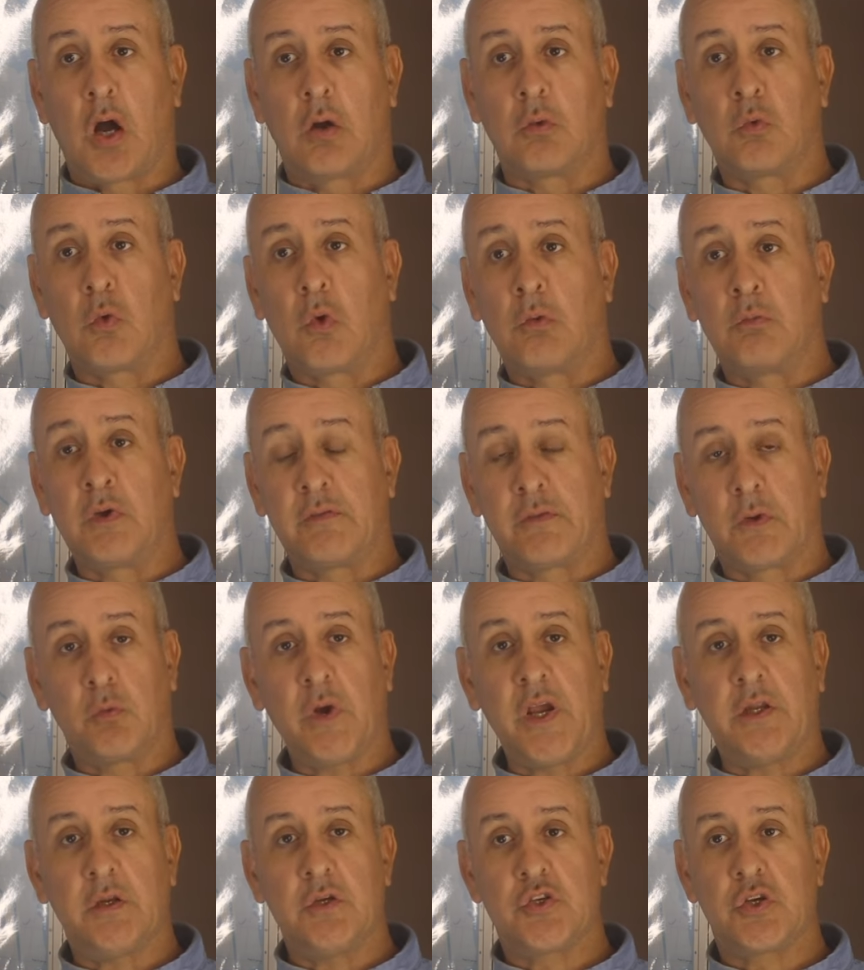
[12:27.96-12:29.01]
with a
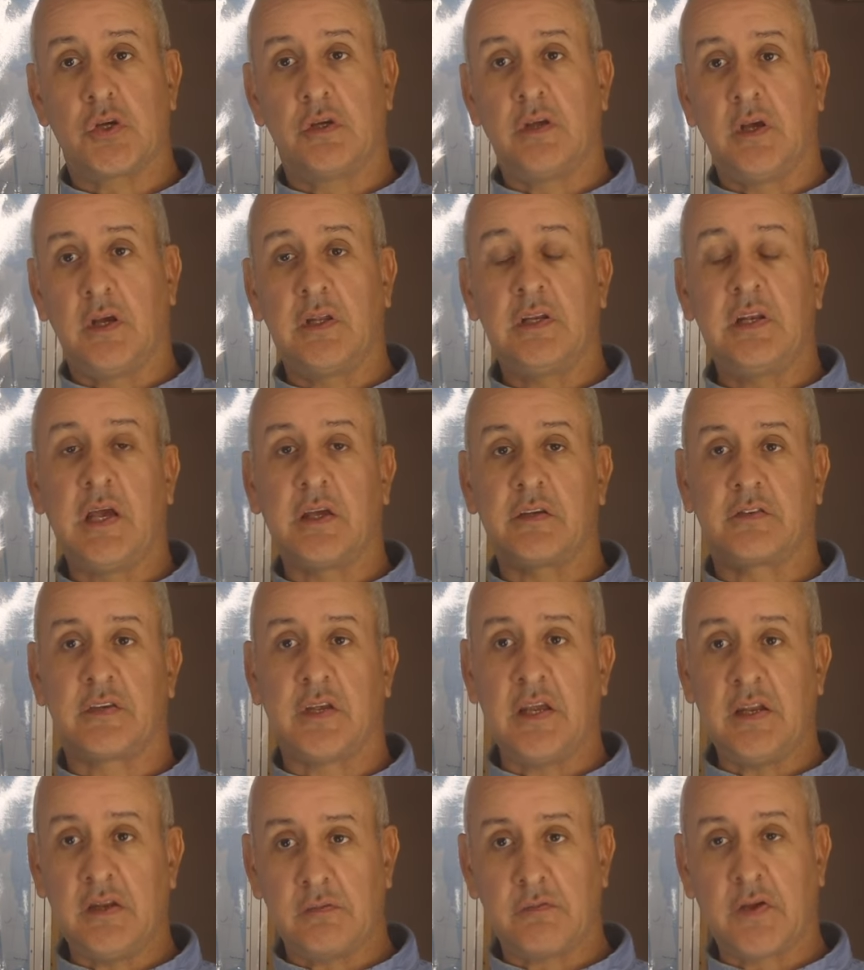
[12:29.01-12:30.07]
winch, the less
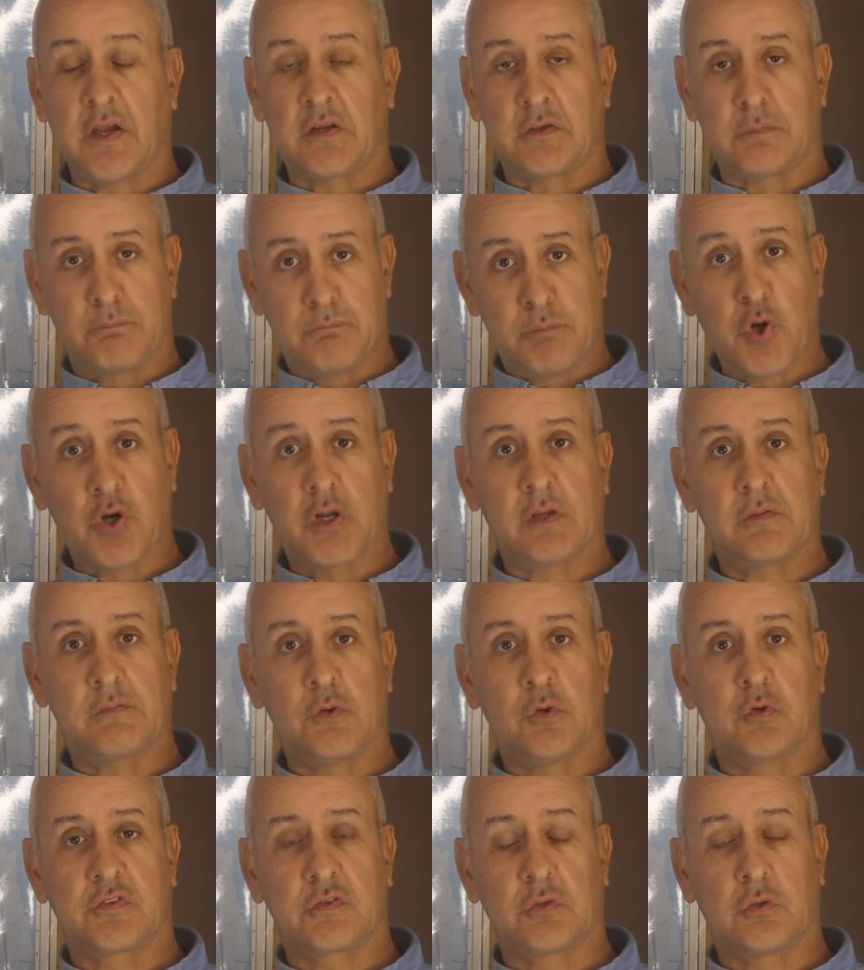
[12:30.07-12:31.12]
in effect pulling
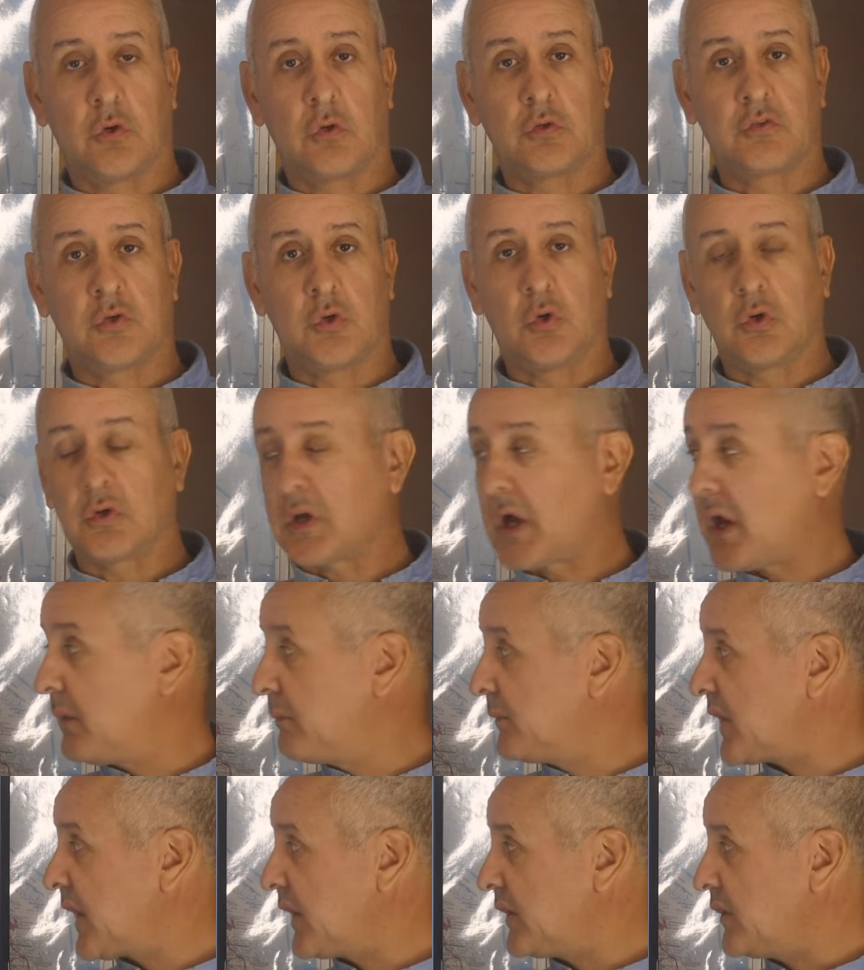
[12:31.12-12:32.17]
force or torque
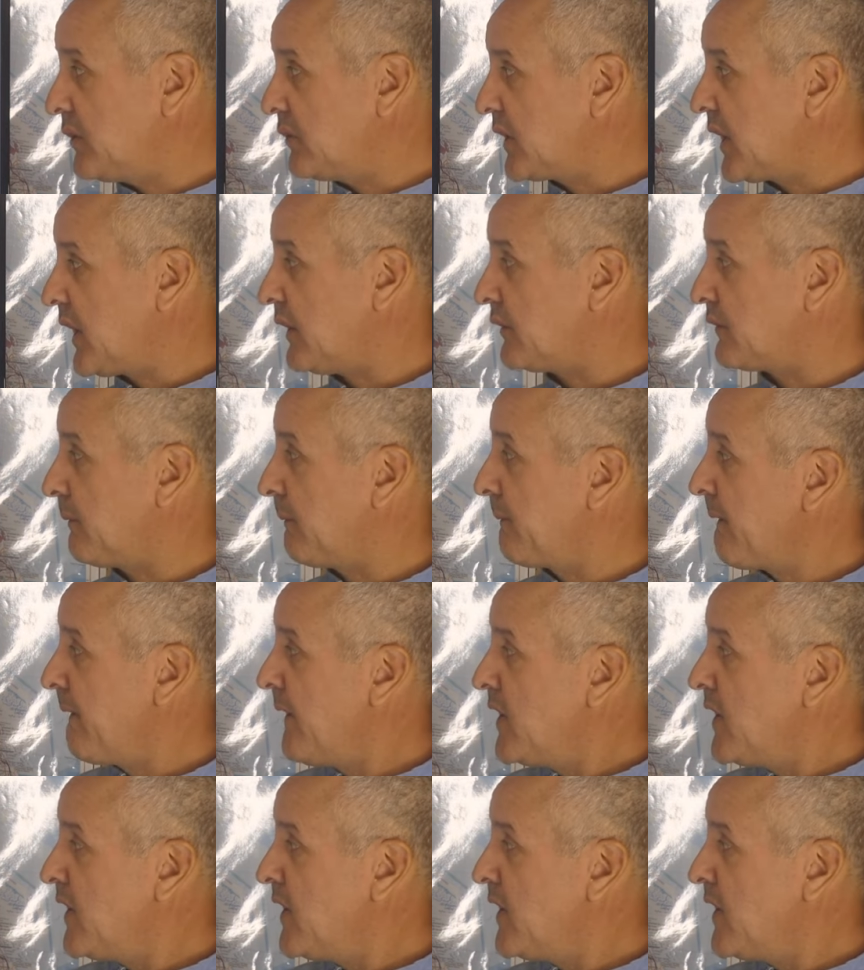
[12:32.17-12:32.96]
that you get.